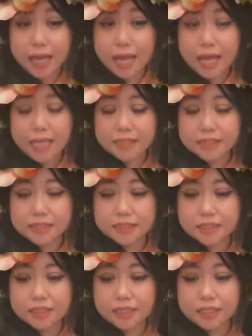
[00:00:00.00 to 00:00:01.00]
And
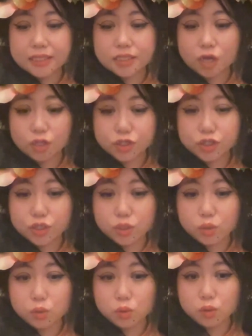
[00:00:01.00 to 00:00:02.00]
it's
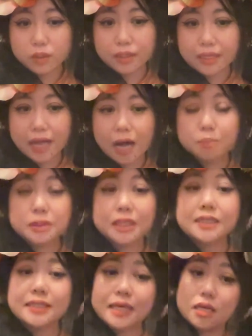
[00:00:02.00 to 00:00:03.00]
also helped
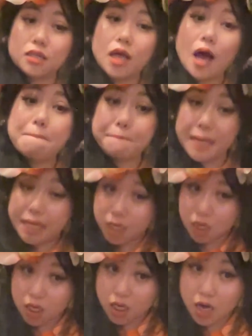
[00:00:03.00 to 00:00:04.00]
us think a lot
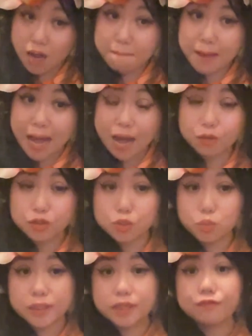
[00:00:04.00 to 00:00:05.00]
bigger about
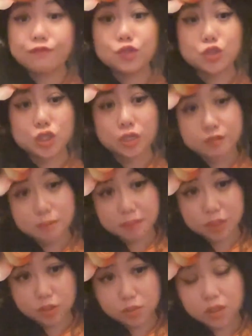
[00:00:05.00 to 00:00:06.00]
what the future of
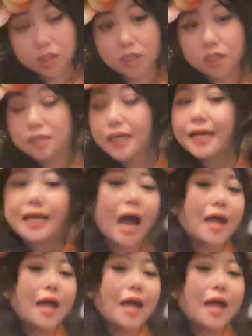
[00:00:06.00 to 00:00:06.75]
Spittoon could look like.